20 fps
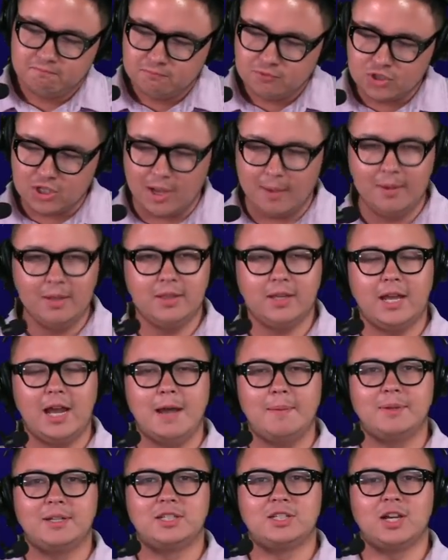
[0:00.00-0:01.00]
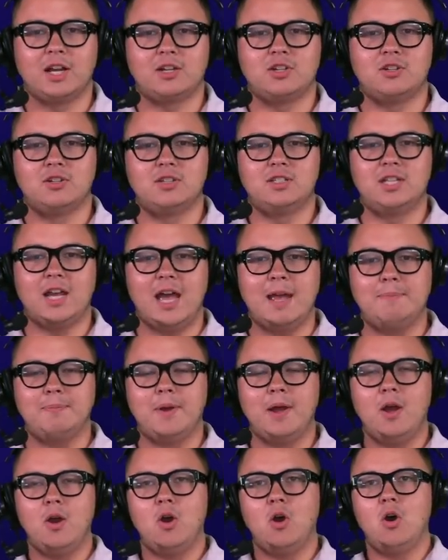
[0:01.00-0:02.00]
Chime in the comments section. Type
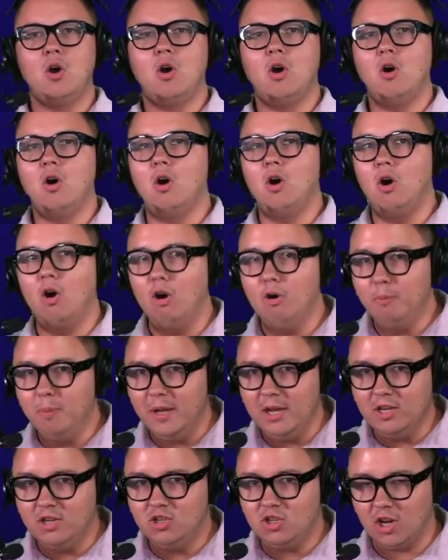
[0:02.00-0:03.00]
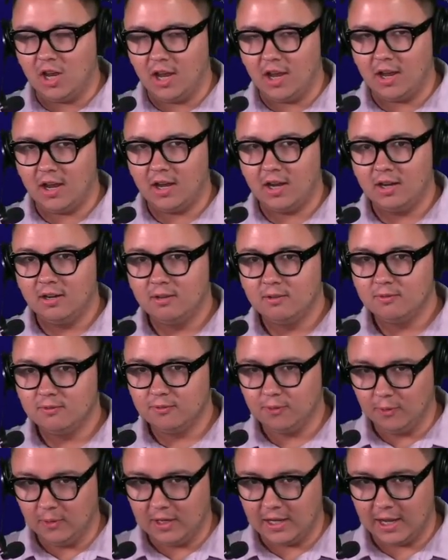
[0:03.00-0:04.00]
OBJ
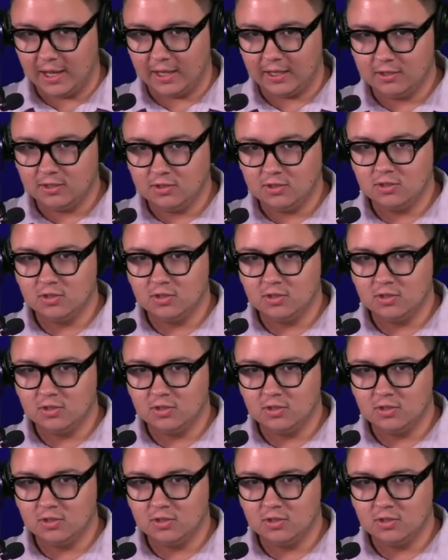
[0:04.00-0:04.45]
for yes